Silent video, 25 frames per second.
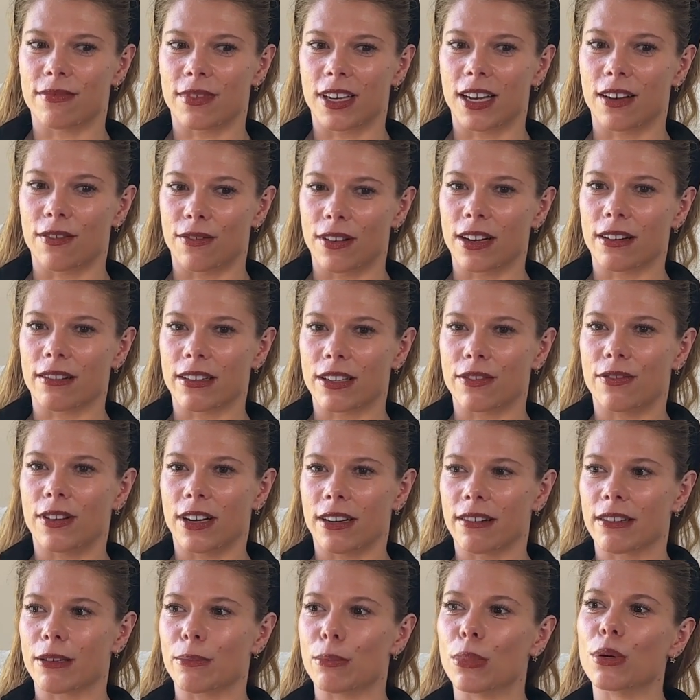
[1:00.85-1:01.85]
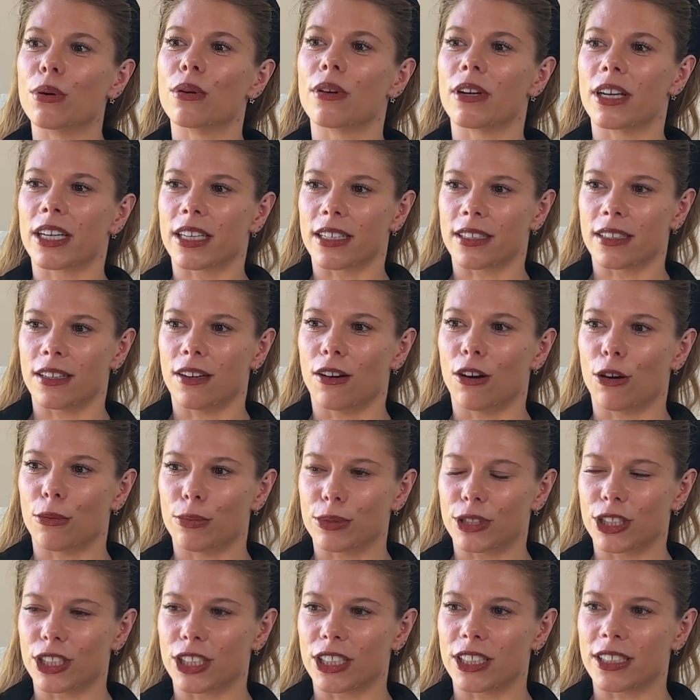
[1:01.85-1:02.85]
a very, very boring
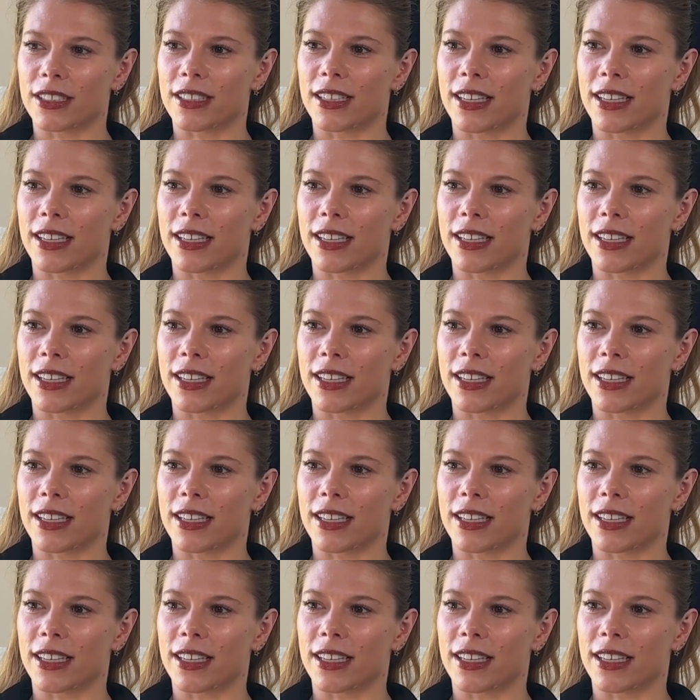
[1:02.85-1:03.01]
option.